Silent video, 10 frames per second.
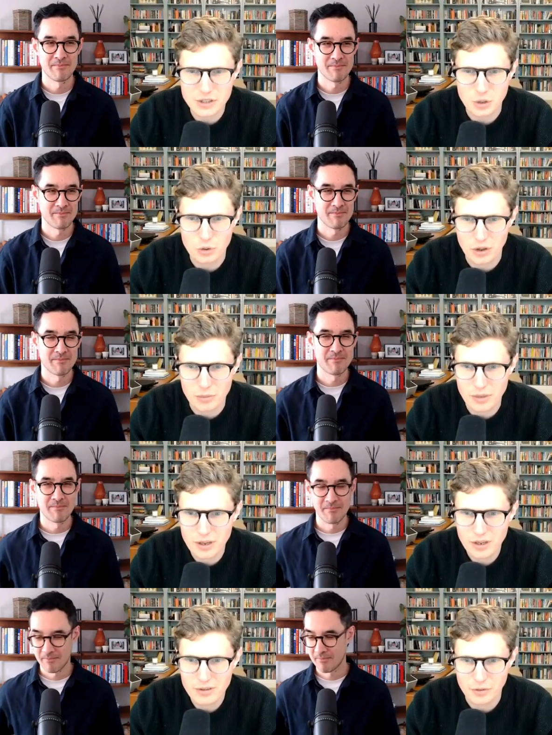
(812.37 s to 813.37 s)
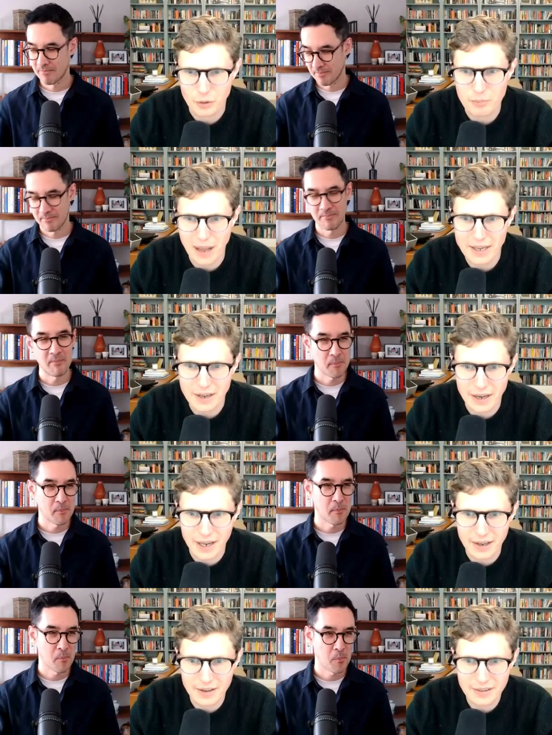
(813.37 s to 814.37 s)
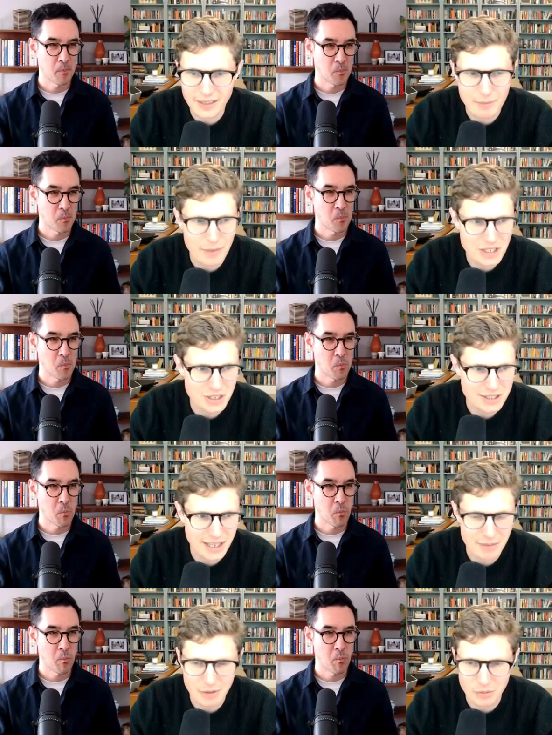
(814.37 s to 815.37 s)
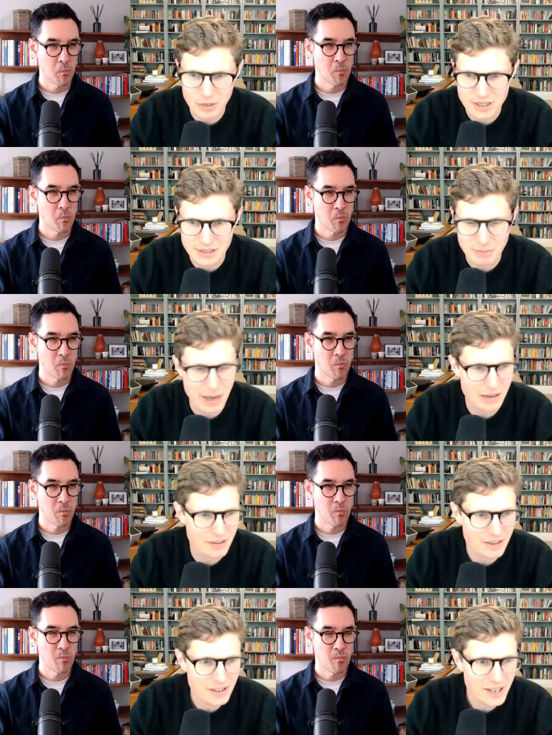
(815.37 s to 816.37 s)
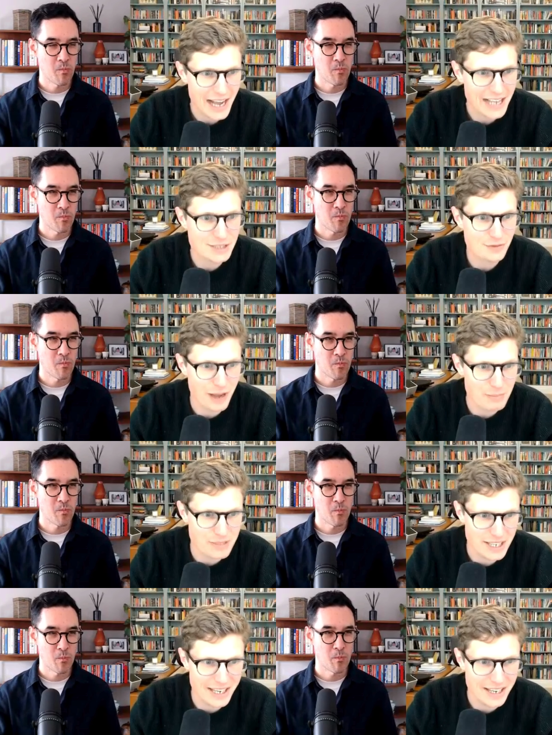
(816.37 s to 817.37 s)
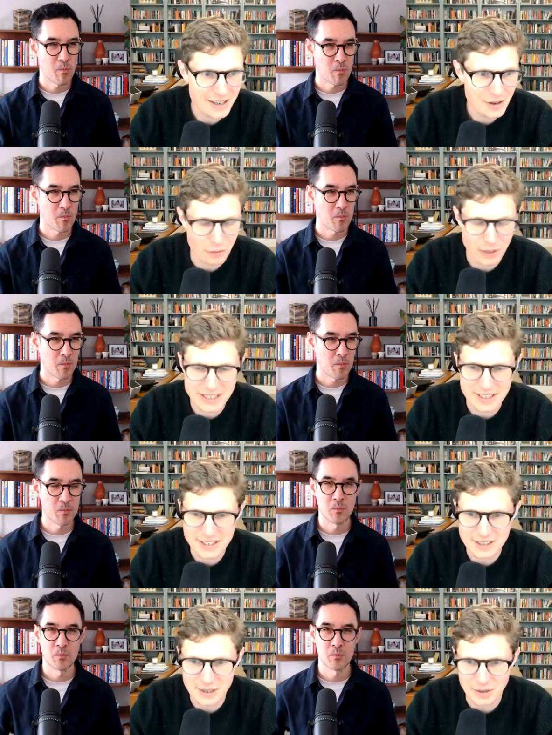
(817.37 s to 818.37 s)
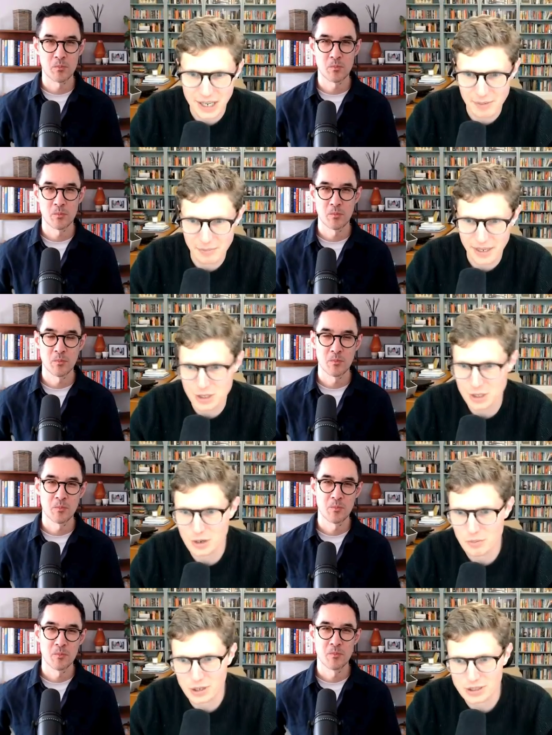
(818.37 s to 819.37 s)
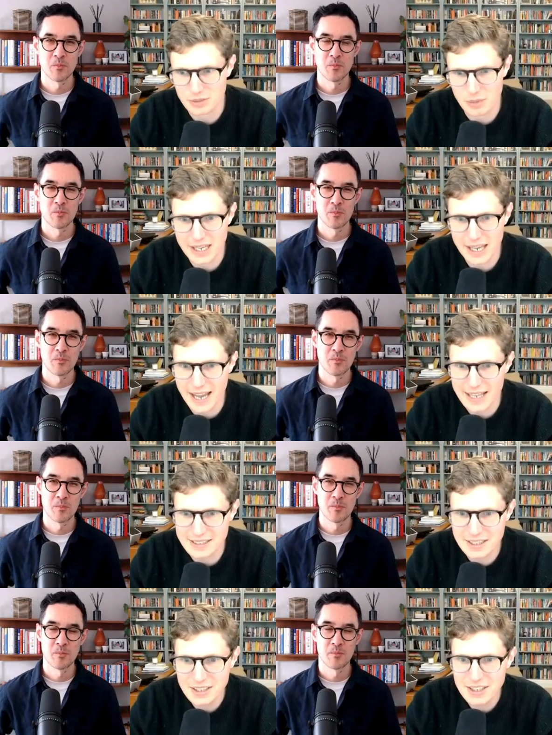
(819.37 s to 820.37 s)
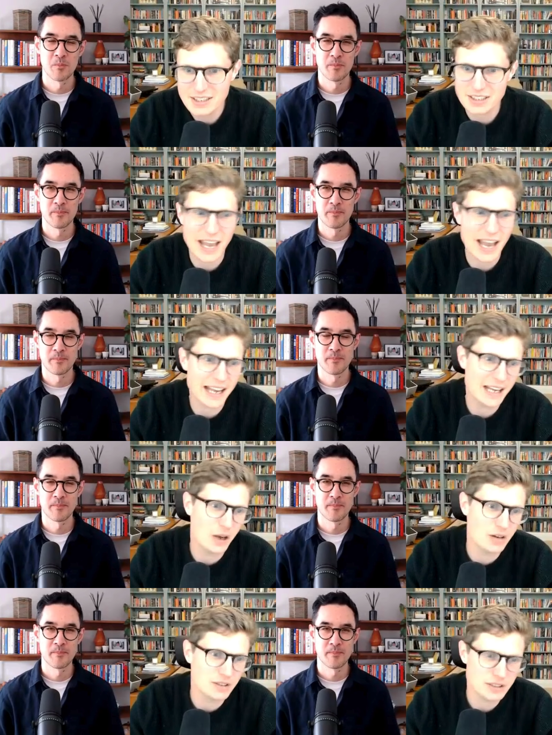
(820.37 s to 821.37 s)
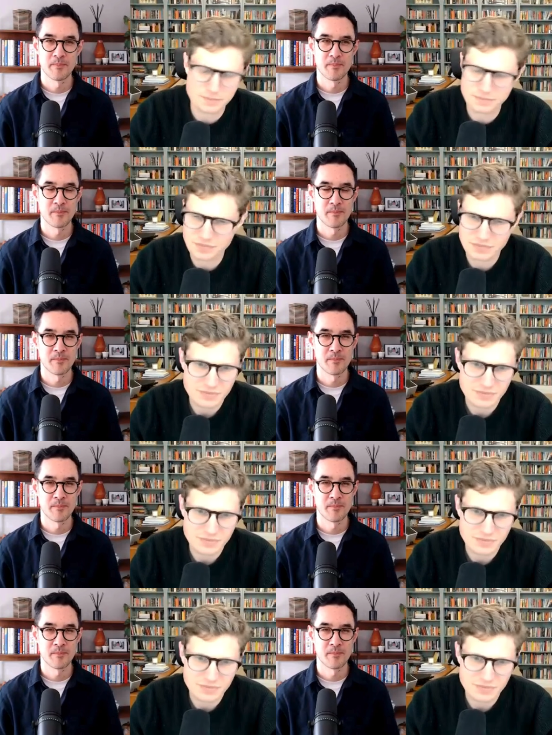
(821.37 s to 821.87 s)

Speaker 1: to sue them for abandoning their mission statement, which is about as flimsy reason to sue a company as you can possibly get. So yeah, Elon's,